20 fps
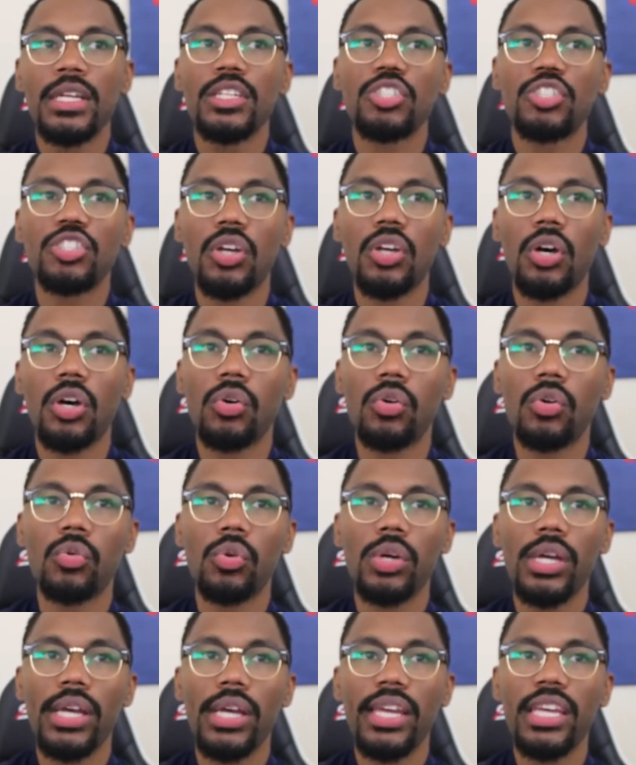
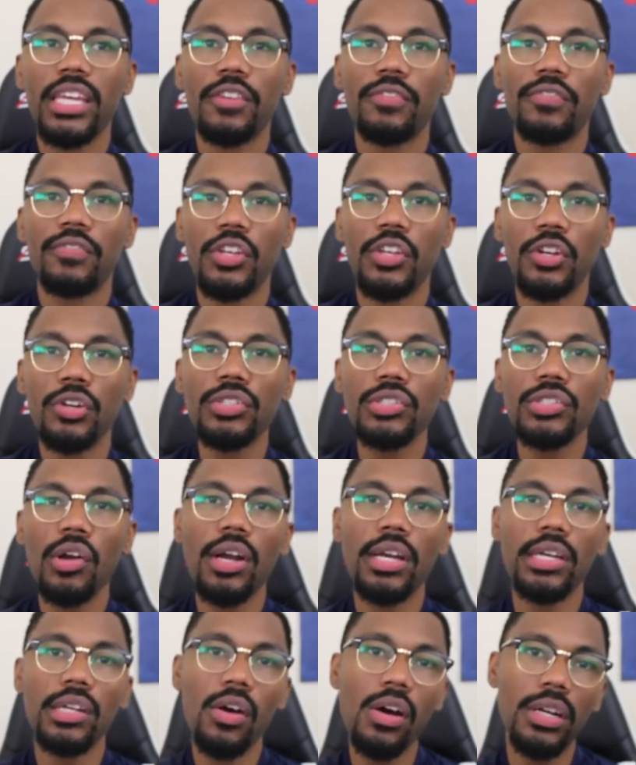So if your
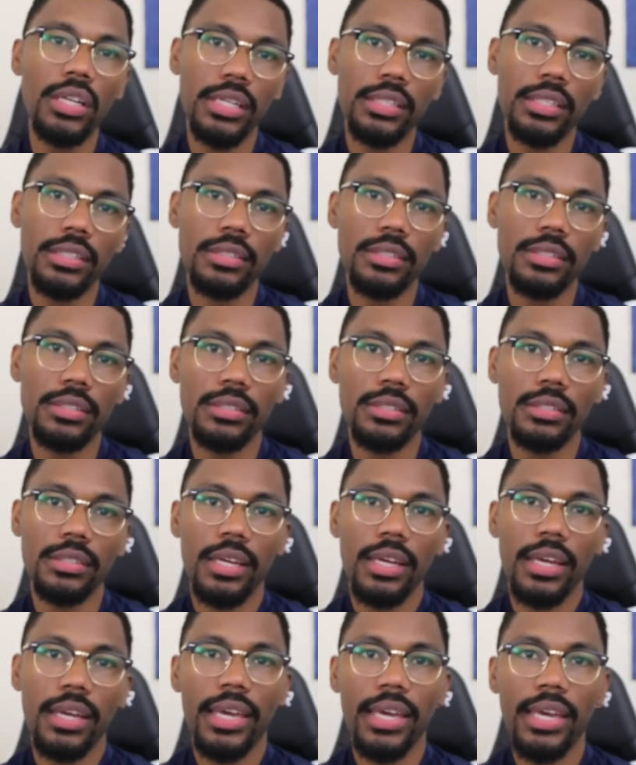target audience
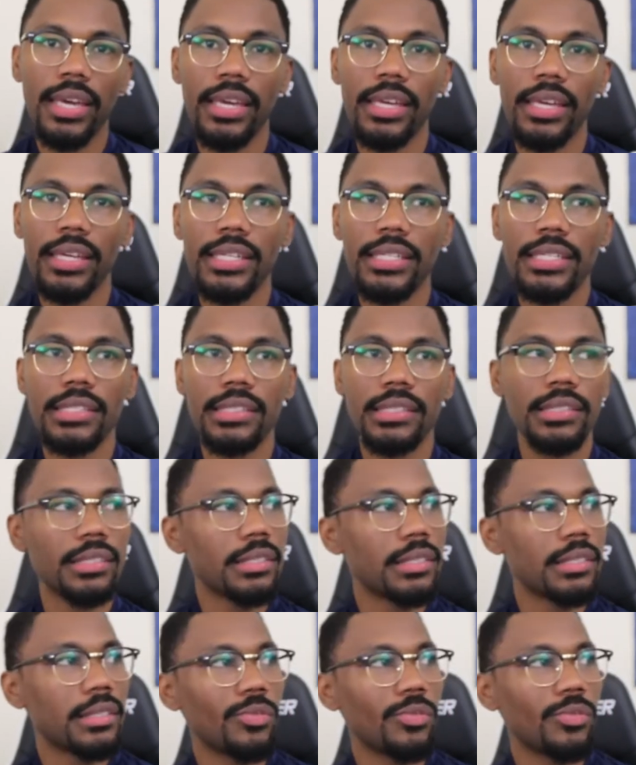is,